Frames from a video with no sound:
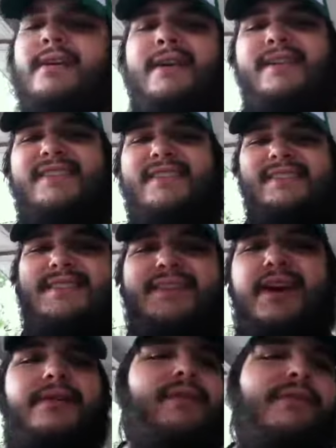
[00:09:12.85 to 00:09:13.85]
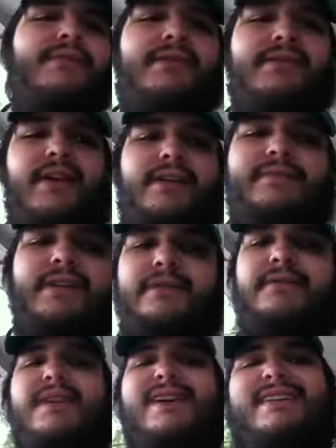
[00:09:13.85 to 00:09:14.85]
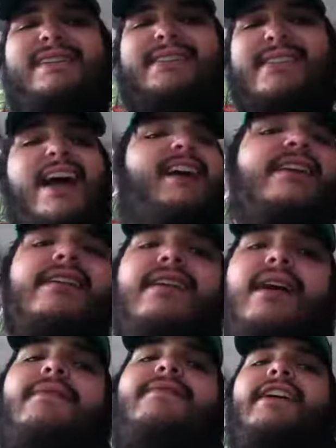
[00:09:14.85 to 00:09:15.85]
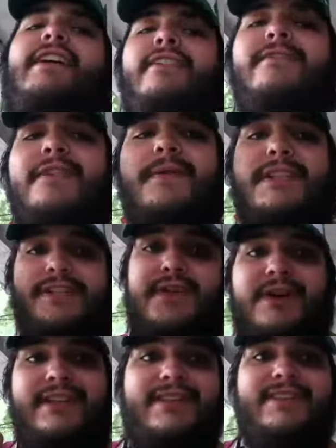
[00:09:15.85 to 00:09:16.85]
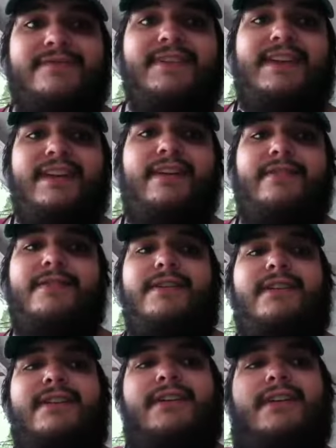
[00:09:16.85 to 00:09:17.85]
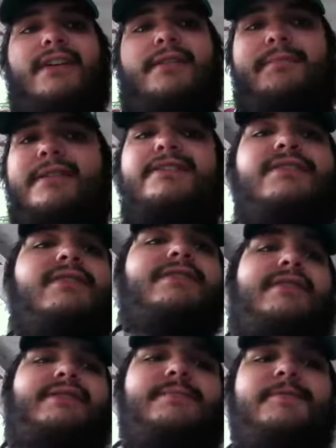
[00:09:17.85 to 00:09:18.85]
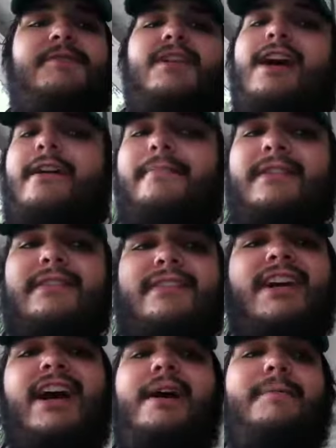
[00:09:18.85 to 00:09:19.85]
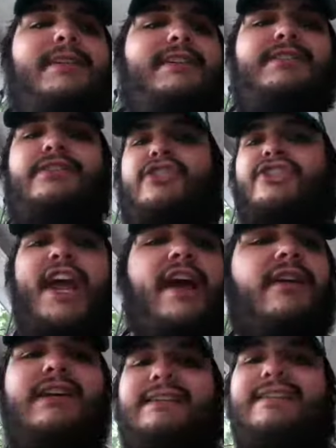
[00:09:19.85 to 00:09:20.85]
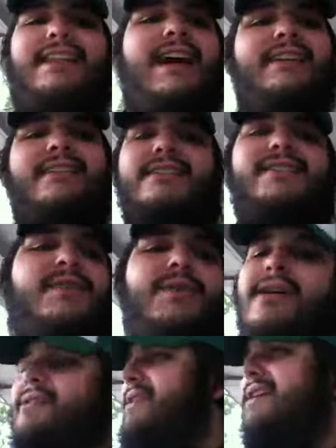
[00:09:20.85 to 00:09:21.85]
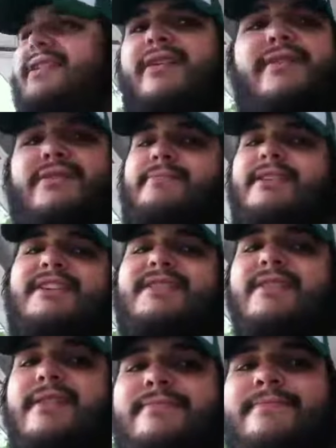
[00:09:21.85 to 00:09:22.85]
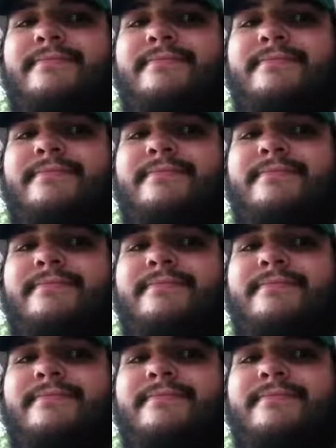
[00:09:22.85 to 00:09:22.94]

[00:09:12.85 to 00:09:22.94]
This is Tony Redgrave though, signing off. And if you enjoyed this video, be sure to subscribe and comment and share and like and do all that awesomeness.